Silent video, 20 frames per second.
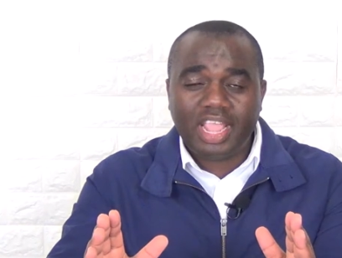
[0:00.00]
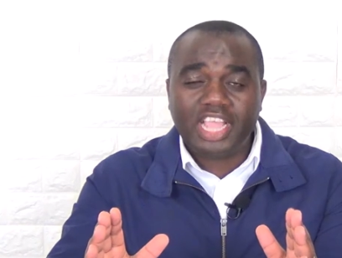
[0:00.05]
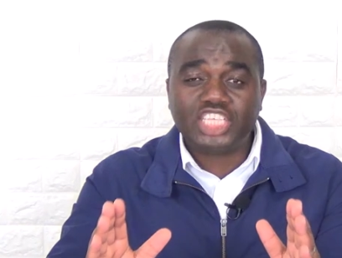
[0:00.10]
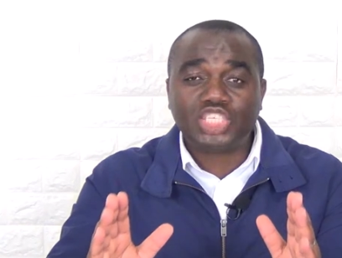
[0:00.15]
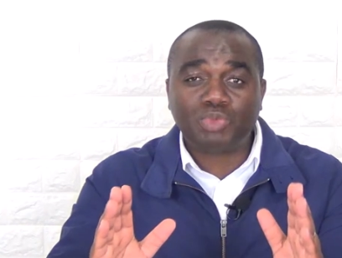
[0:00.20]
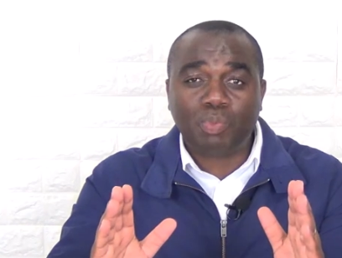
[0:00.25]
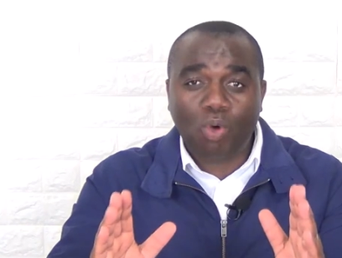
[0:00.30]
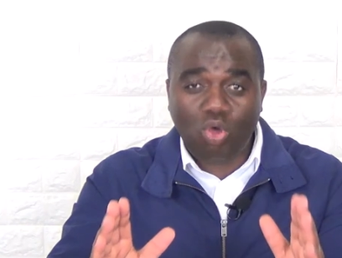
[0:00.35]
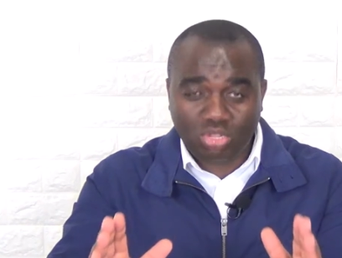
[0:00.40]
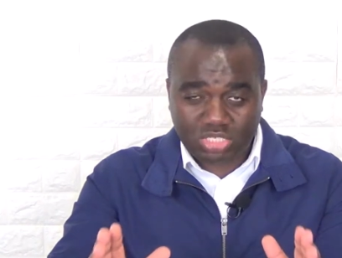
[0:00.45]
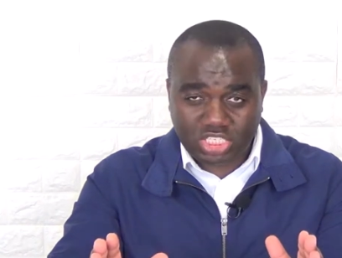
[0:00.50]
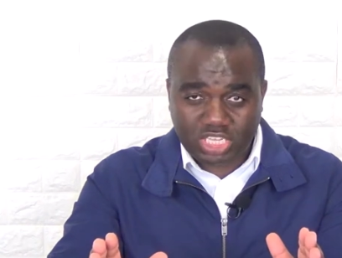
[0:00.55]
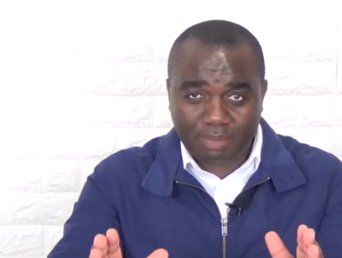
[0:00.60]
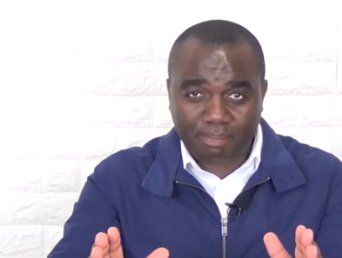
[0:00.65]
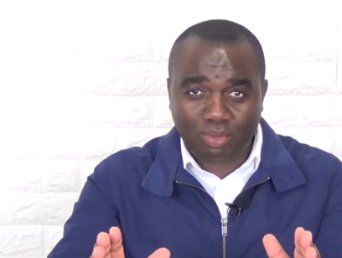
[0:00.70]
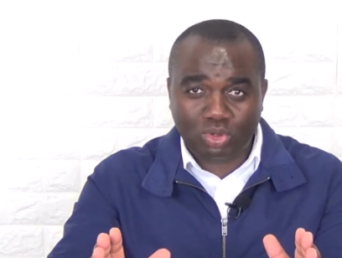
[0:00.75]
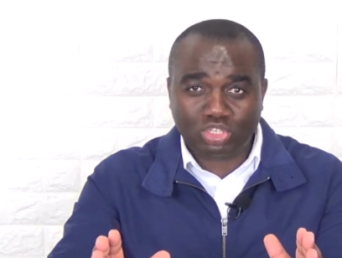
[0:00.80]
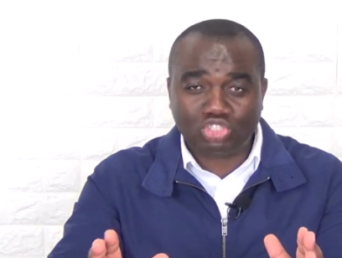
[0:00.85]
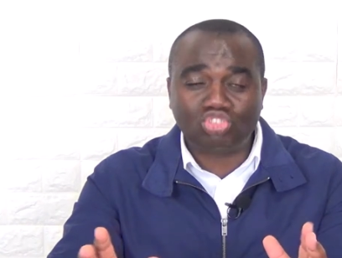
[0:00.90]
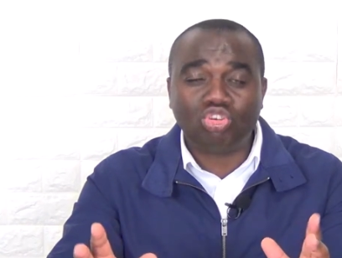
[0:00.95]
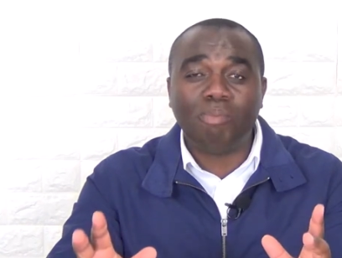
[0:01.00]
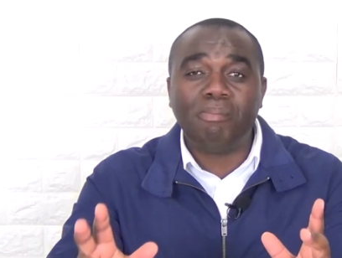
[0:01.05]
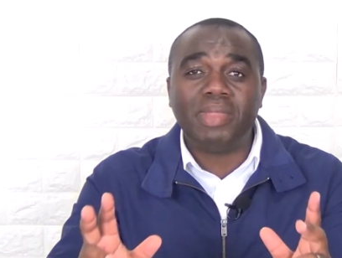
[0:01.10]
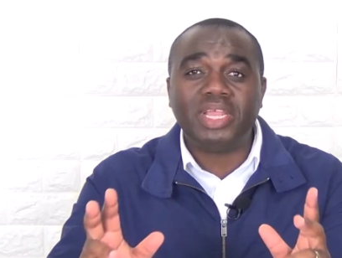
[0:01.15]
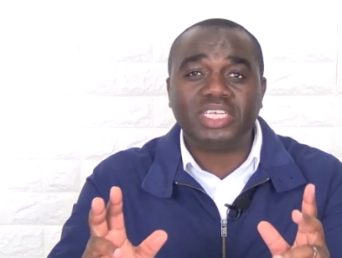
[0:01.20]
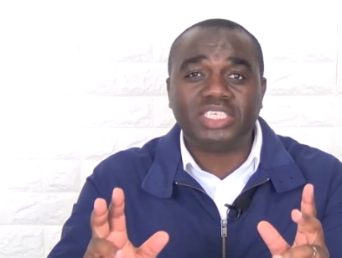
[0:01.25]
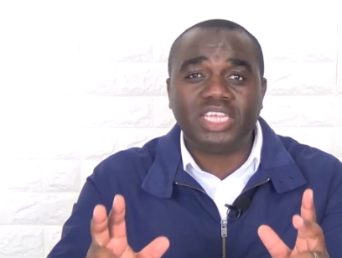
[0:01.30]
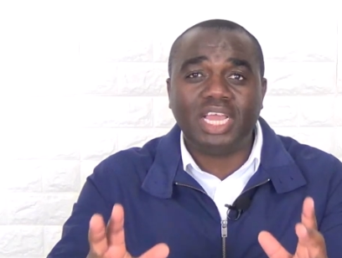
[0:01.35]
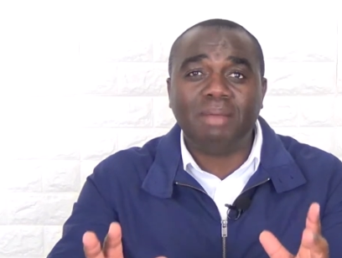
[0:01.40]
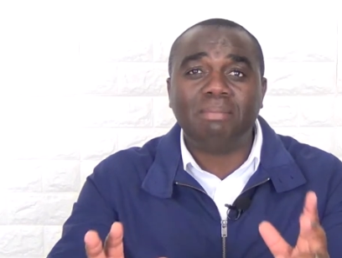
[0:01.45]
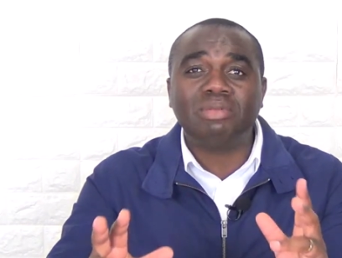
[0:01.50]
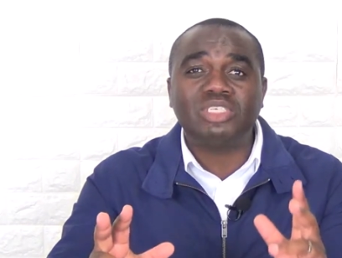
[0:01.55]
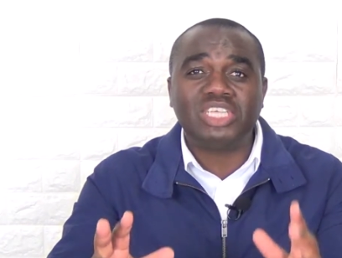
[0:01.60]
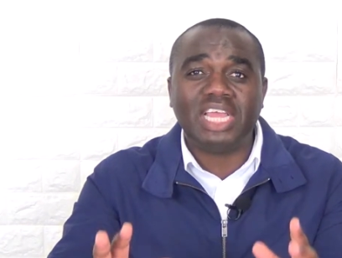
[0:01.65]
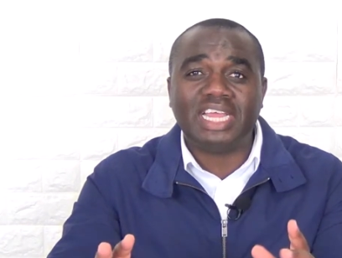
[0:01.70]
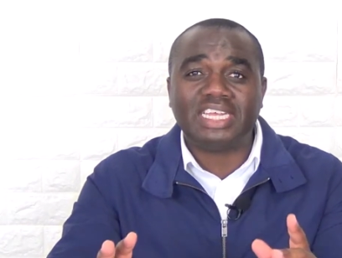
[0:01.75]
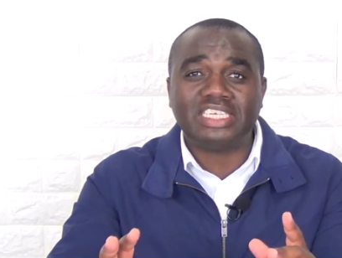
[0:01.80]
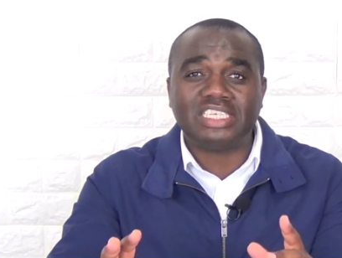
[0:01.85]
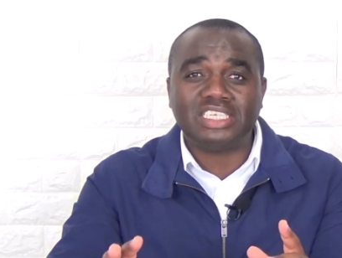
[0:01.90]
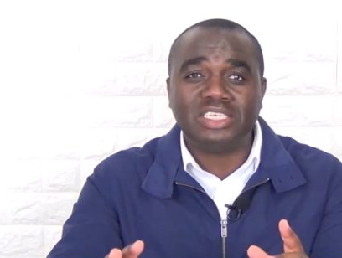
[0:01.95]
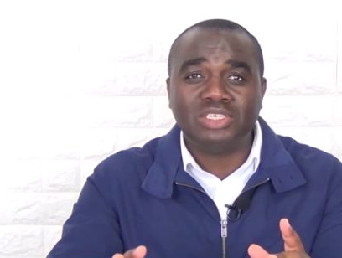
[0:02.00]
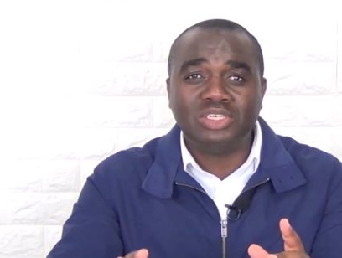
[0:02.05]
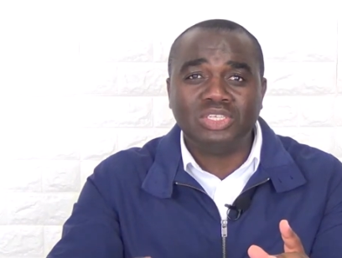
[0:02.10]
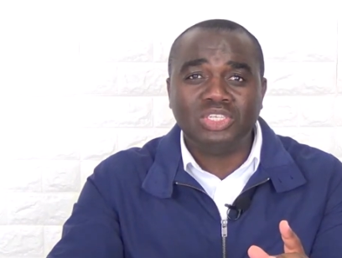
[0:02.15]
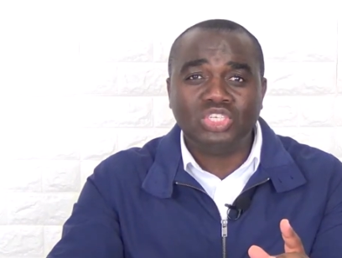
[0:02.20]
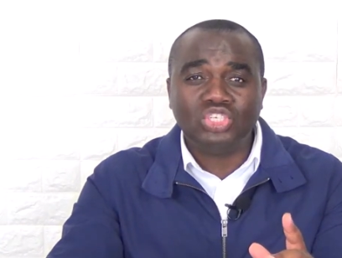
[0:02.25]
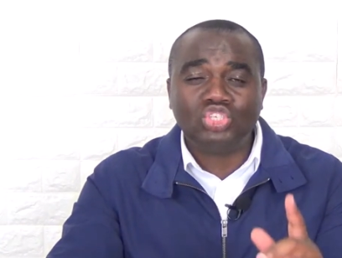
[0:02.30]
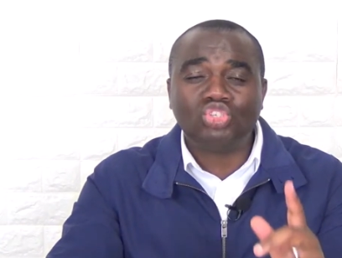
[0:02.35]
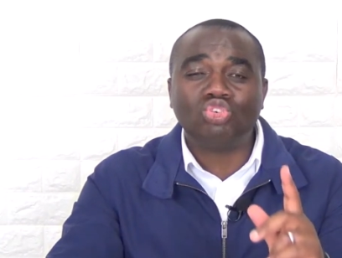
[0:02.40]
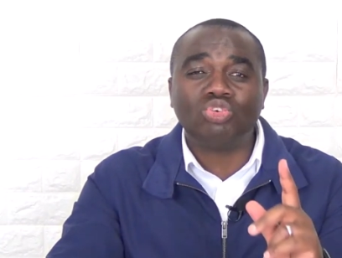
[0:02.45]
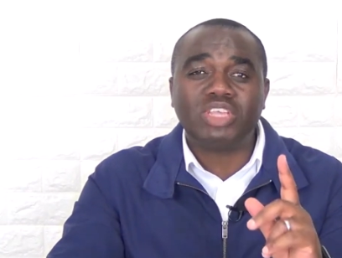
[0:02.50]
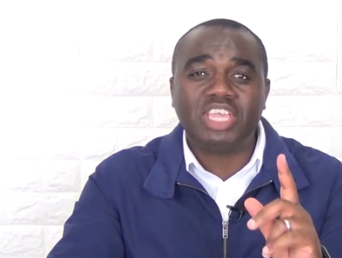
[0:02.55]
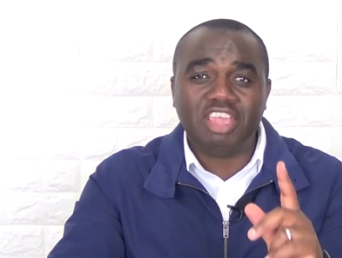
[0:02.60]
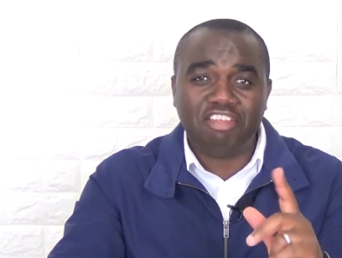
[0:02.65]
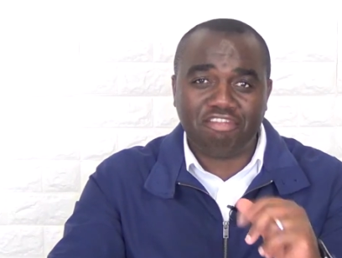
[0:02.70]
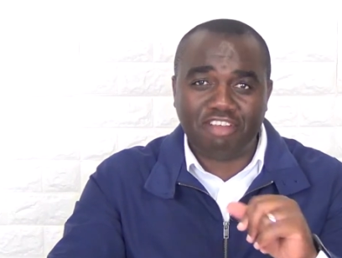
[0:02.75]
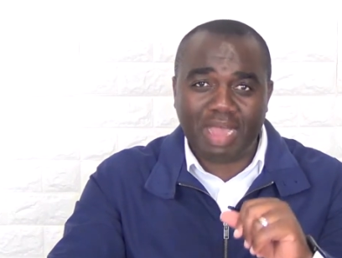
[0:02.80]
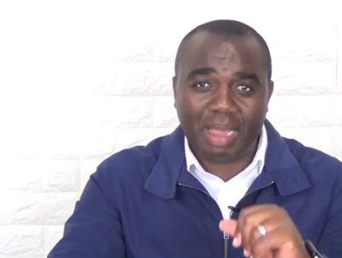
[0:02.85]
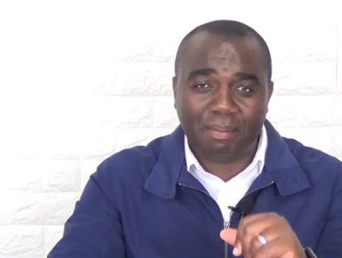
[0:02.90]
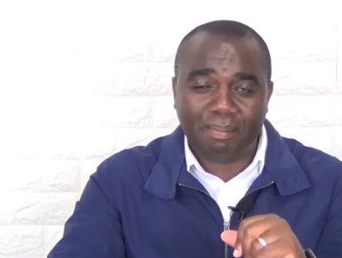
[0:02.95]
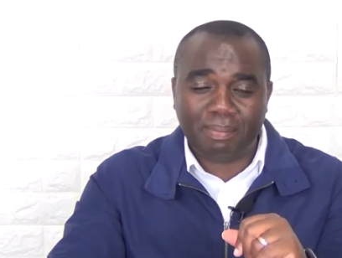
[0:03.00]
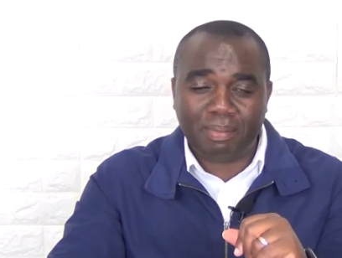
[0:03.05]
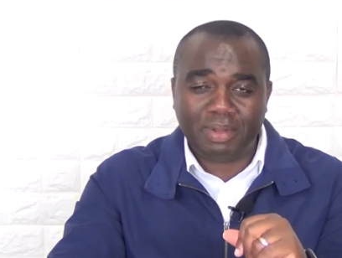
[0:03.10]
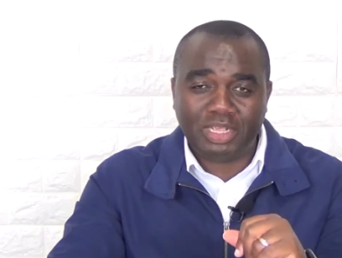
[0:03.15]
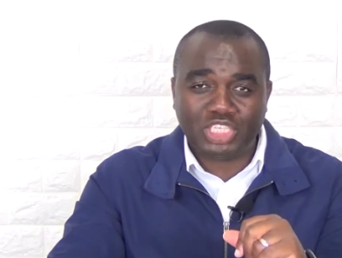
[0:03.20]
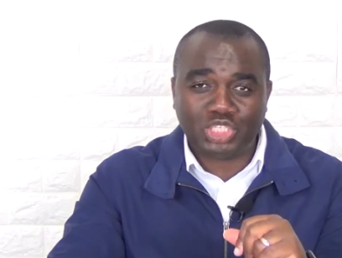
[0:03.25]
it's possible to be tempted to give up.